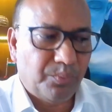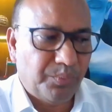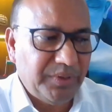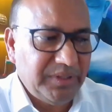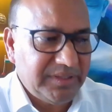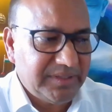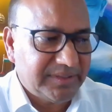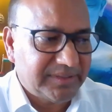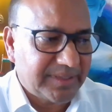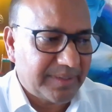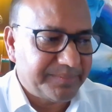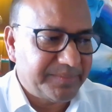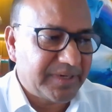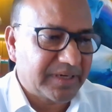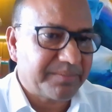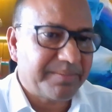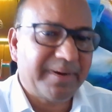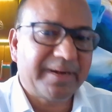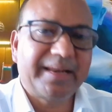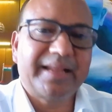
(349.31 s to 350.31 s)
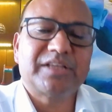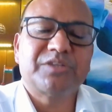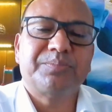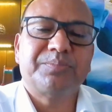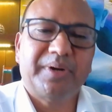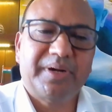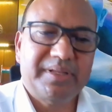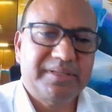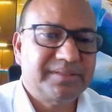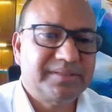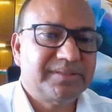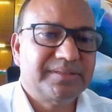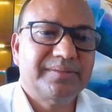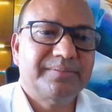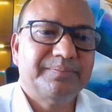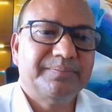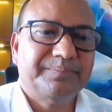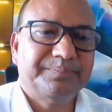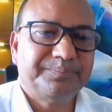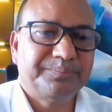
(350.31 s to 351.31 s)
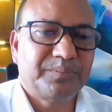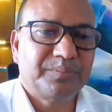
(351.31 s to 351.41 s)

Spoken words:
With subject matter expertise,